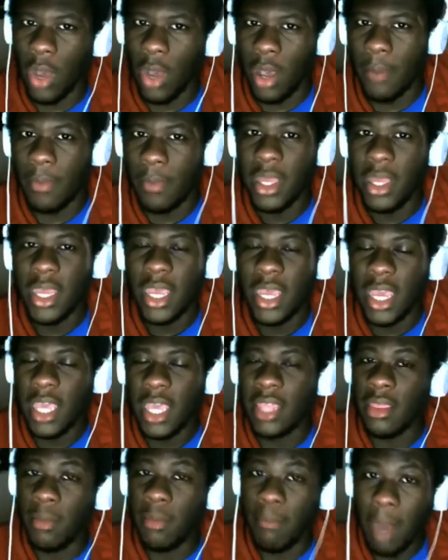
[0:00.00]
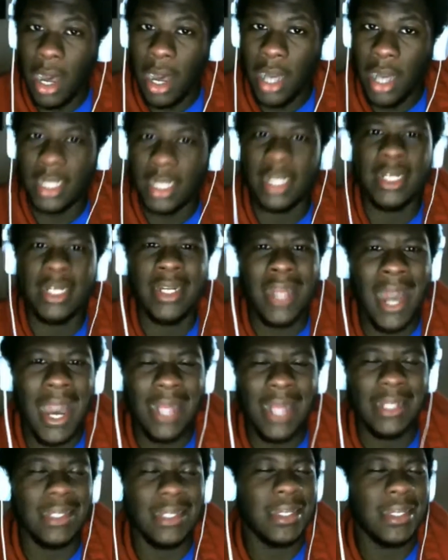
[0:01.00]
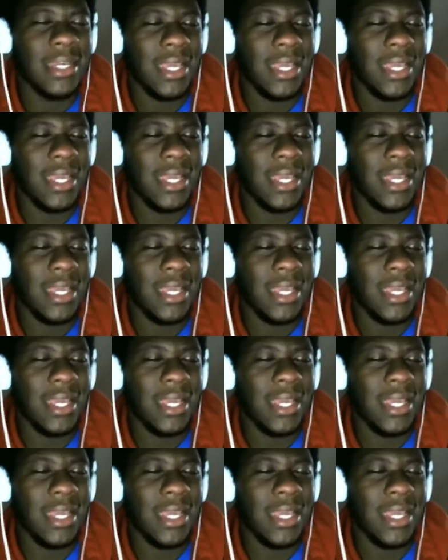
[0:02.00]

up in the manga, not